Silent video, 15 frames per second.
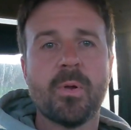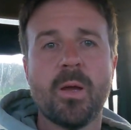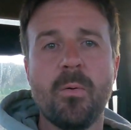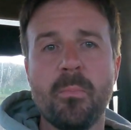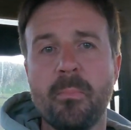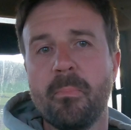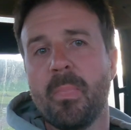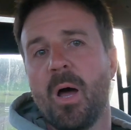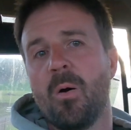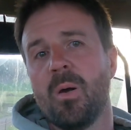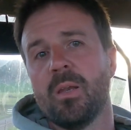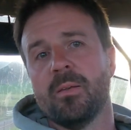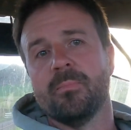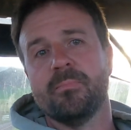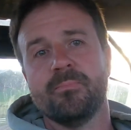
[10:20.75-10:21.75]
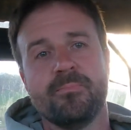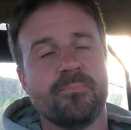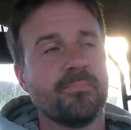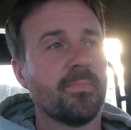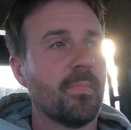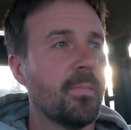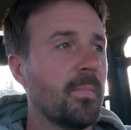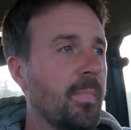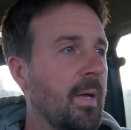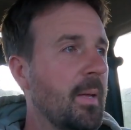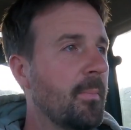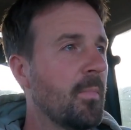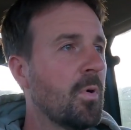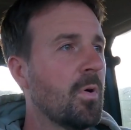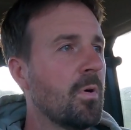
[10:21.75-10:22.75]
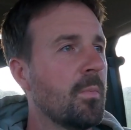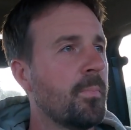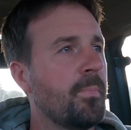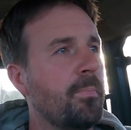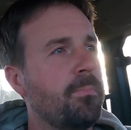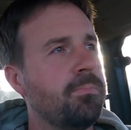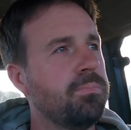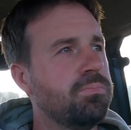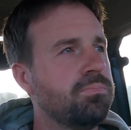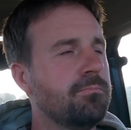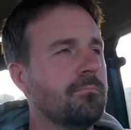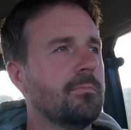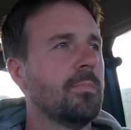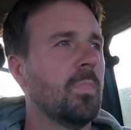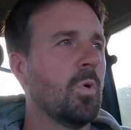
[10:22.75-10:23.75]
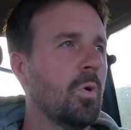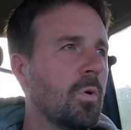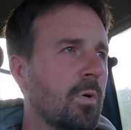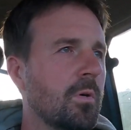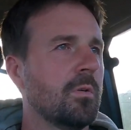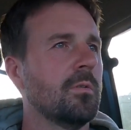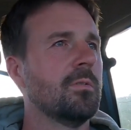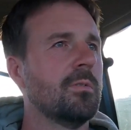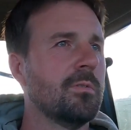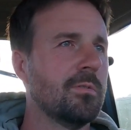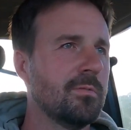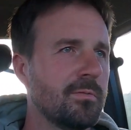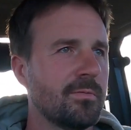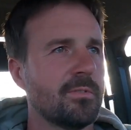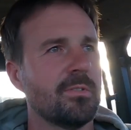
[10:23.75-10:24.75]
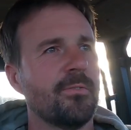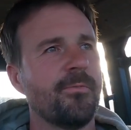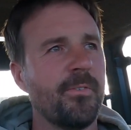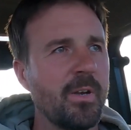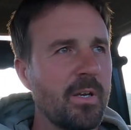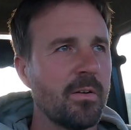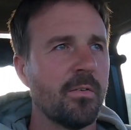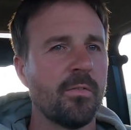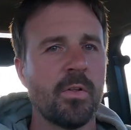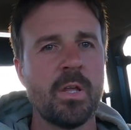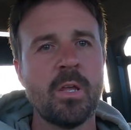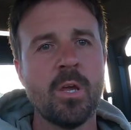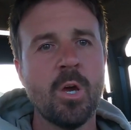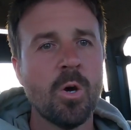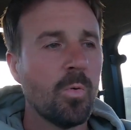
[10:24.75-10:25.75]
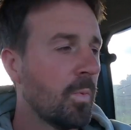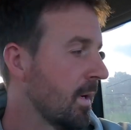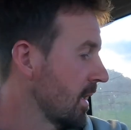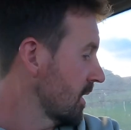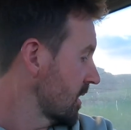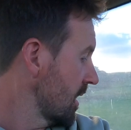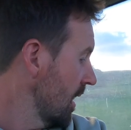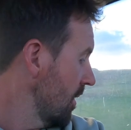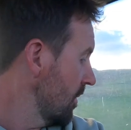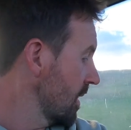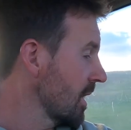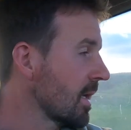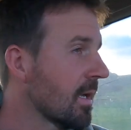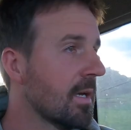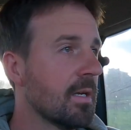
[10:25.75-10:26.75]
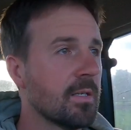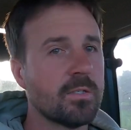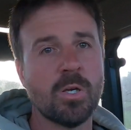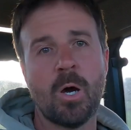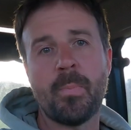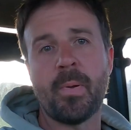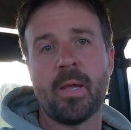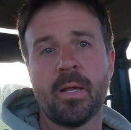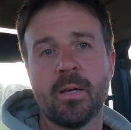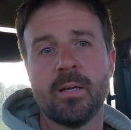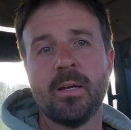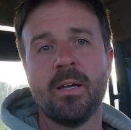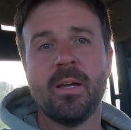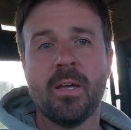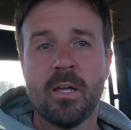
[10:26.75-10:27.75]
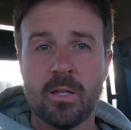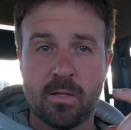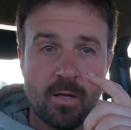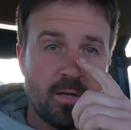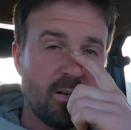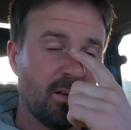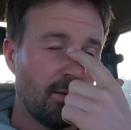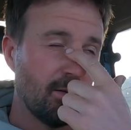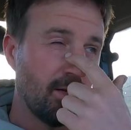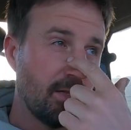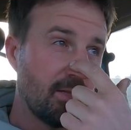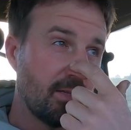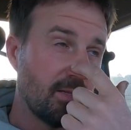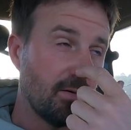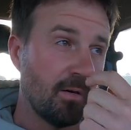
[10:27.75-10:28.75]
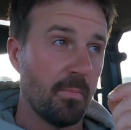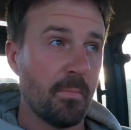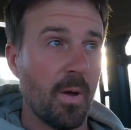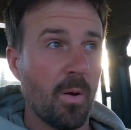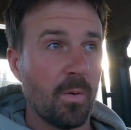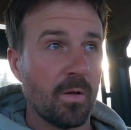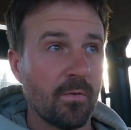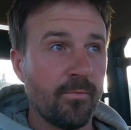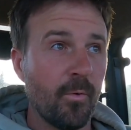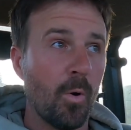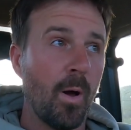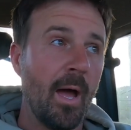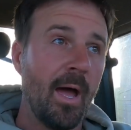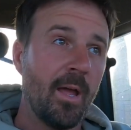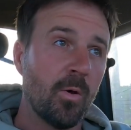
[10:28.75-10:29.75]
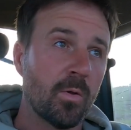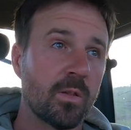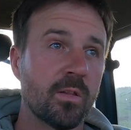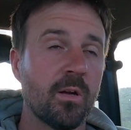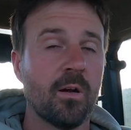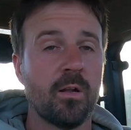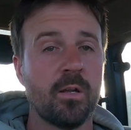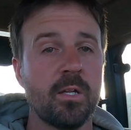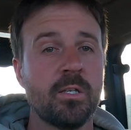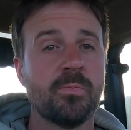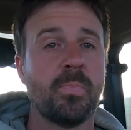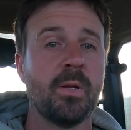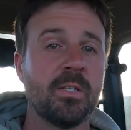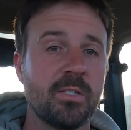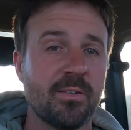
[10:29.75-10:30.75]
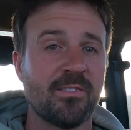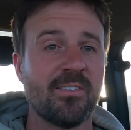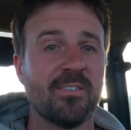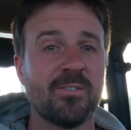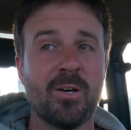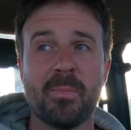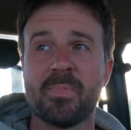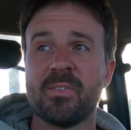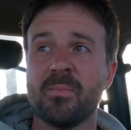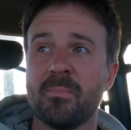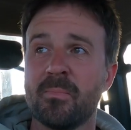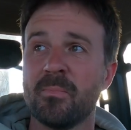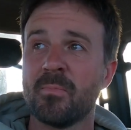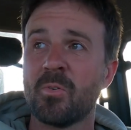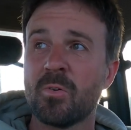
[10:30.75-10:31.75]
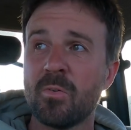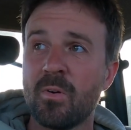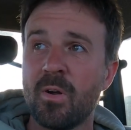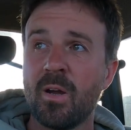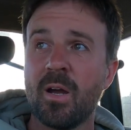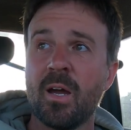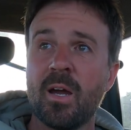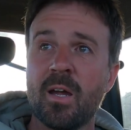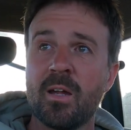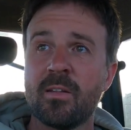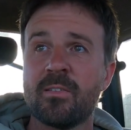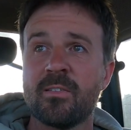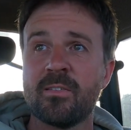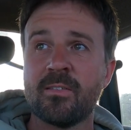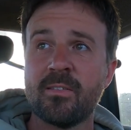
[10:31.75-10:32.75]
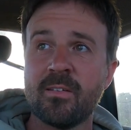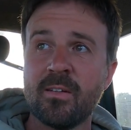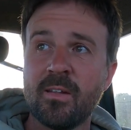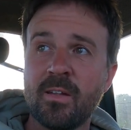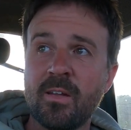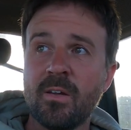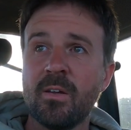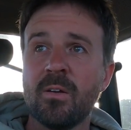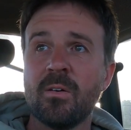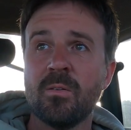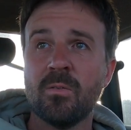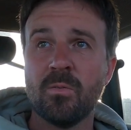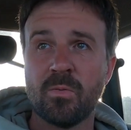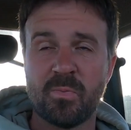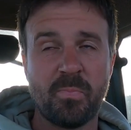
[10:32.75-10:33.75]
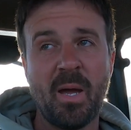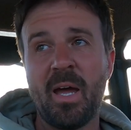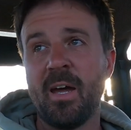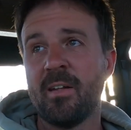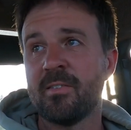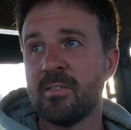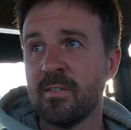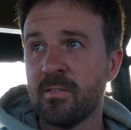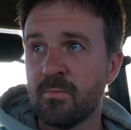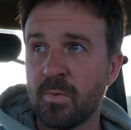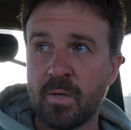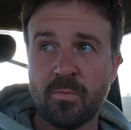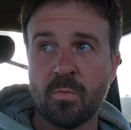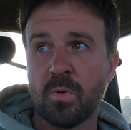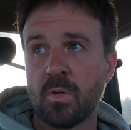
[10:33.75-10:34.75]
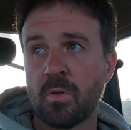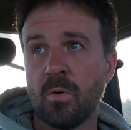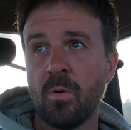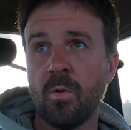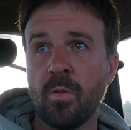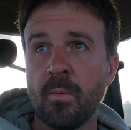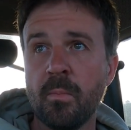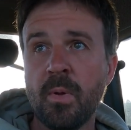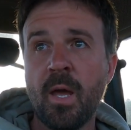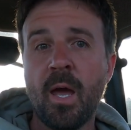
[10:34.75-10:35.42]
We got mowing, but more more definitively, we're going topping. So not necessarily mowing for hay or silage, but just to top some grass, or pastures, whatever you want to call them,